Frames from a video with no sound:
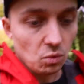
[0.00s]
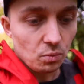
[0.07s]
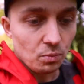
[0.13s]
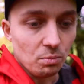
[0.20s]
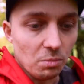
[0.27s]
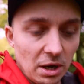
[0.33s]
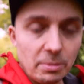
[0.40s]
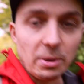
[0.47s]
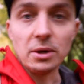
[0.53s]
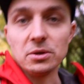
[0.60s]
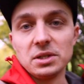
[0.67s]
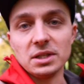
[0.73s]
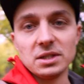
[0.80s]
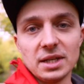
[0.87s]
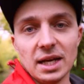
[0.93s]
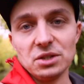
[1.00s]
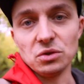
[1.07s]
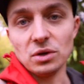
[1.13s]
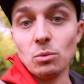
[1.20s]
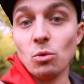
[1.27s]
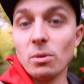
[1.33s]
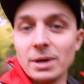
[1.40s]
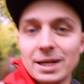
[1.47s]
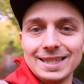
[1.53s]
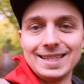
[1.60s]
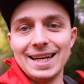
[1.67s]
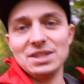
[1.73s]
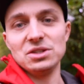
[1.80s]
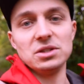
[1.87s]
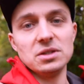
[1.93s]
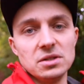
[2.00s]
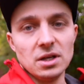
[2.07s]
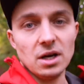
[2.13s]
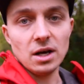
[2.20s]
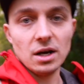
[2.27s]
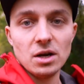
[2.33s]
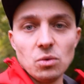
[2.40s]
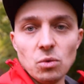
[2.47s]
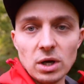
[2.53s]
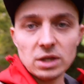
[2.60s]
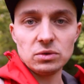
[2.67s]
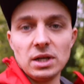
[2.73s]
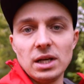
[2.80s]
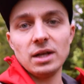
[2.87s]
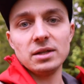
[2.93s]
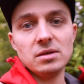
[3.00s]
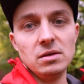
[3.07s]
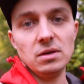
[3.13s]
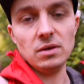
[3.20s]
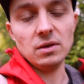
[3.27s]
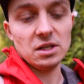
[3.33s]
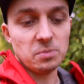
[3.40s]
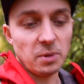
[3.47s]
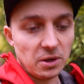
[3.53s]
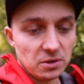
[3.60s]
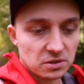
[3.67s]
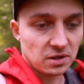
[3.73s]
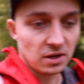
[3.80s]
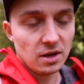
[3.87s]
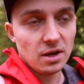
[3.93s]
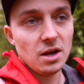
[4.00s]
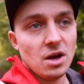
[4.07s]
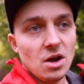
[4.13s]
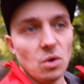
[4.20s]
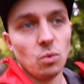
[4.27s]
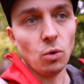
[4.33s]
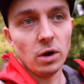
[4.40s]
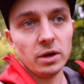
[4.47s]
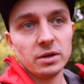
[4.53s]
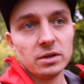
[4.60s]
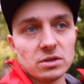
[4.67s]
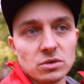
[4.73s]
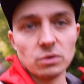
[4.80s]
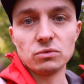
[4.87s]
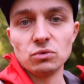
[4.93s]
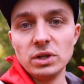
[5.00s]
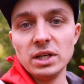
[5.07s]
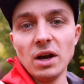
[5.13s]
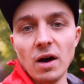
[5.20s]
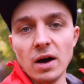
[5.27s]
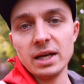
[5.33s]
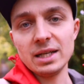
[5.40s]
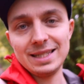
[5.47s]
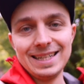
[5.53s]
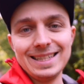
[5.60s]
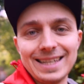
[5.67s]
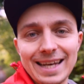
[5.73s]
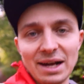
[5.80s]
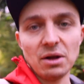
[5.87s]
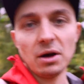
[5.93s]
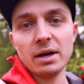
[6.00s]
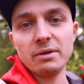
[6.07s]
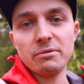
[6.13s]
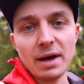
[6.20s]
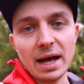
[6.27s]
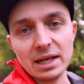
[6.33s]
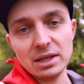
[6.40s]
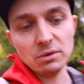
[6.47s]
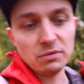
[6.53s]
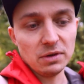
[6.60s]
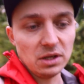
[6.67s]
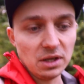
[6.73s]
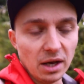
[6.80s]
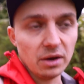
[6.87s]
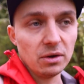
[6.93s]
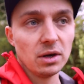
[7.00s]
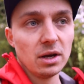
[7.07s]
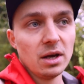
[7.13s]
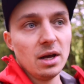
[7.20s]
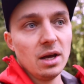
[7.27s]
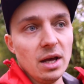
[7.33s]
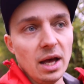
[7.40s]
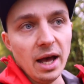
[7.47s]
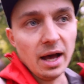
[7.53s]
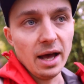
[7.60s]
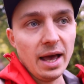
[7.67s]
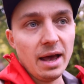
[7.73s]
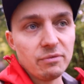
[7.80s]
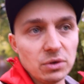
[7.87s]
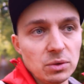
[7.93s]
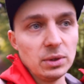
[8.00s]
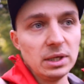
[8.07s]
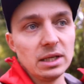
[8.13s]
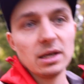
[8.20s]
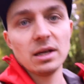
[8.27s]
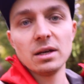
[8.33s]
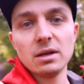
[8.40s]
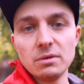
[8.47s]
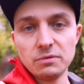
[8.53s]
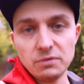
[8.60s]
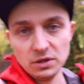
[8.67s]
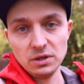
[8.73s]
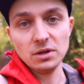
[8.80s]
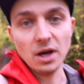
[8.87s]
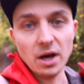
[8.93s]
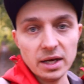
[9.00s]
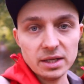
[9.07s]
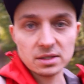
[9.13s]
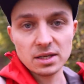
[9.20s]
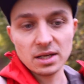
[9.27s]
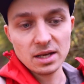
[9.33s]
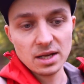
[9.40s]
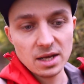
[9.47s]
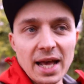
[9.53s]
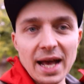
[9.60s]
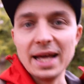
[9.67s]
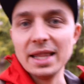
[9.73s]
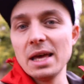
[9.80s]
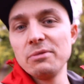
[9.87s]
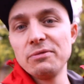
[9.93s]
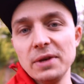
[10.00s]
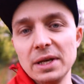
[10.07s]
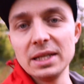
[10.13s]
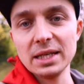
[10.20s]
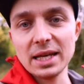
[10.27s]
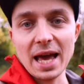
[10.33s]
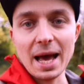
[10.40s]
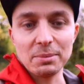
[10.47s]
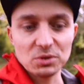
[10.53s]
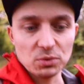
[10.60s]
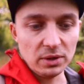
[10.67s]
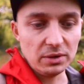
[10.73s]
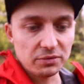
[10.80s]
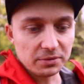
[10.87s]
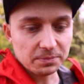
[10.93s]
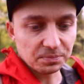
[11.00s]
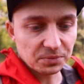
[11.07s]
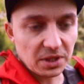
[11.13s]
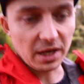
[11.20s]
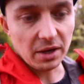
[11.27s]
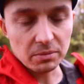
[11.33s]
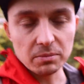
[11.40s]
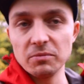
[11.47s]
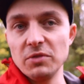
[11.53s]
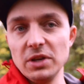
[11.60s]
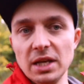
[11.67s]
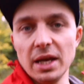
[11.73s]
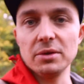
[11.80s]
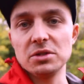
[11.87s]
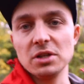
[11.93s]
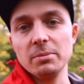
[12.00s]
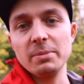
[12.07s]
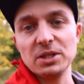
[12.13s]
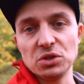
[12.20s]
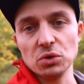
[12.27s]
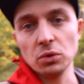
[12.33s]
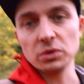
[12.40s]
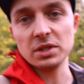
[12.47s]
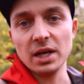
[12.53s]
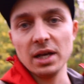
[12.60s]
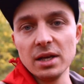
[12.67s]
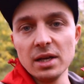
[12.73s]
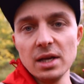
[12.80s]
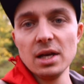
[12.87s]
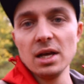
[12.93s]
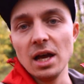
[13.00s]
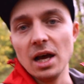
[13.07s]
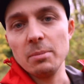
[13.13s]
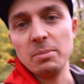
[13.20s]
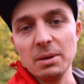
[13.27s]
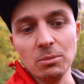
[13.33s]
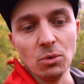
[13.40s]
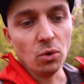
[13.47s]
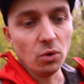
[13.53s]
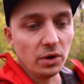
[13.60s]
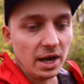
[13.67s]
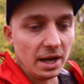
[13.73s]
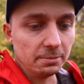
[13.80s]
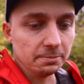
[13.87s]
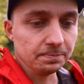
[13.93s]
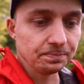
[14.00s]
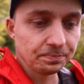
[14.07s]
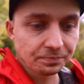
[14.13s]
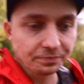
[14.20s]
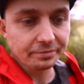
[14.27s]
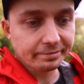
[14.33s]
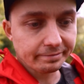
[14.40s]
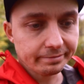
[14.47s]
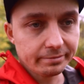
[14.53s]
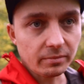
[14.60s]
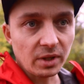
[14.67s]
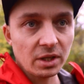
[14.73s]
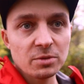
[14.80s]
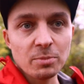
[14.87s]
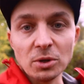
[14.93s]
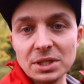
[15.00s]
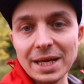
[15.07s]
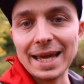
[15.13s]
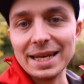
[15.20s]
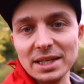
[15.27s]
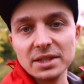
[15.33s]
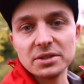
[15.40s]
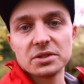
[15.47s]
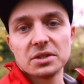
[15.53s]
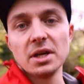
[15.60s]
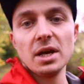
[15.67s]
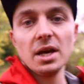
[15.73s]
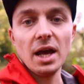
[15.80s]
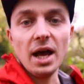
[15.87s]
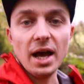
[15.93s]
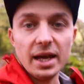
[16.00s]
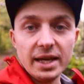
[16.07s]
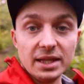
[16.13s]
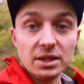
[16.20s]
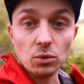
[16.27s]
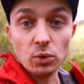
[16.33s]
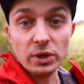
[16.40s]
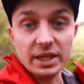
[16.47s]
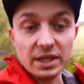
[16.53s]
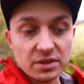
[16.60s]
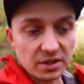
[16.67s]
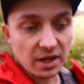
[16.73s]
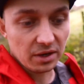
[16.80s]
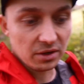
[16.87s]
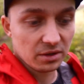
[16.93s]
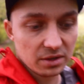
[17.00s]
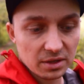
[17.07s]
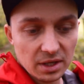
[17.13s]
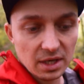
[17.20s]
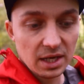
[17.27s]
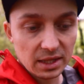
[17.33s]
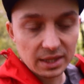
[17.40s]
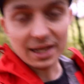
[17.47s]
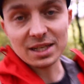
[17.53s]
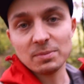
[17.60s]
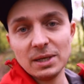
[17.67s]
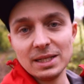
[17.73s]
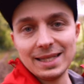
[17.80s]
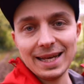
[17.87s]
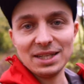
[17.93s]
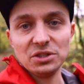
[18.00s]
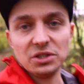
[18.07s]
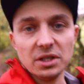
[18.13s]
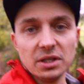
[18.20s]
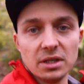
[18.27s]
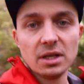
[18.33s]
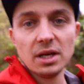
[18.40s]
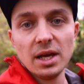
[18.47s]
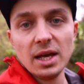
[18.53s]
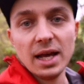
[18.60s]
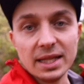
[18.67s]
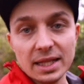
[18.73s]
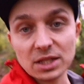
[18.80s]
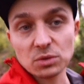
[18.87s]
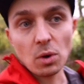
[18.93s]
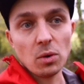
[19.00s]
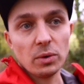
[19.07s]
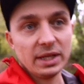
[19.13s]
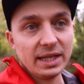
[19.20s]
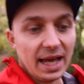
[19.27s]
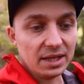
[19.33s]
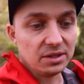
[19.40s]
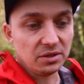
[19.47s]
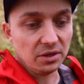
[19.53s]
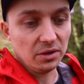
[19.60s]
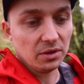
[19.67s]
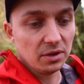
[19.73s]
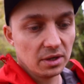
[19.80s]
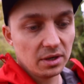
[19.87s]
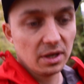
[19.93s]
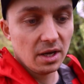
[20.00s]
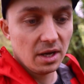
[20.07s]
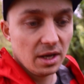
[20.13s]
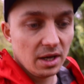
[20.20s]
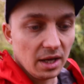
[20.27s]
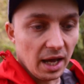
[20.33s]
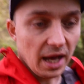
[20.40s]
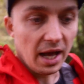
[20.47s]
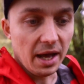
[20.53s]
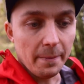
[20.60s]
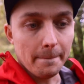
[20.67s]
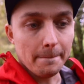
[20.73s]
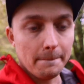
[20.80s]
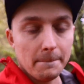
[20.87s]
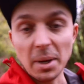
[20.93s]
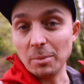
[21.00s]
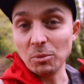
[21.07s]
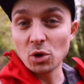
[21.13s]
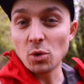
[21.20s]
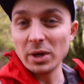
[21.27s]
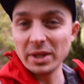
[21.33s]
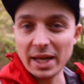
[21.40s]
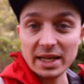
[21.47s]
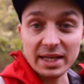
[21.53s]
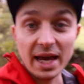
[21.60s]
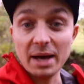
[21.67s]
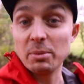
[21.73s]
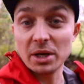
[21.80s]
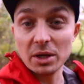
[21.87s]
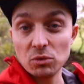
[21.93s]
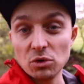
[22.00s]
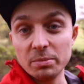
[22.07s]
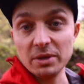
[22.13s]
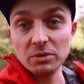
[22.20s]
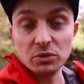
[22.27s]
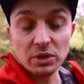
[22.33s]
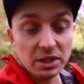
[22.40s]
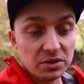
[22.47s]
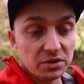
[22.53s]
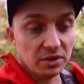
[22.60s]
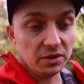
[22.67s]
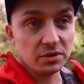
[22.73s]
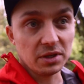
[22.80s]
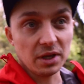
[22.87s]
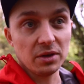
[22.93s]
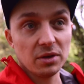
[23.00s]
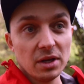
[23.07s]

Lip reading: my posting schedule and what my intentions are. What I'd really like to do is post one sort of really high detail, high value video every week for you guys, and then fill in the gaps with videos that are a bit shorter, a bit more spontaneous in the week. So that's my intention, and that's what I want to get to. But I'm not quite there yet, but I will be really soon. So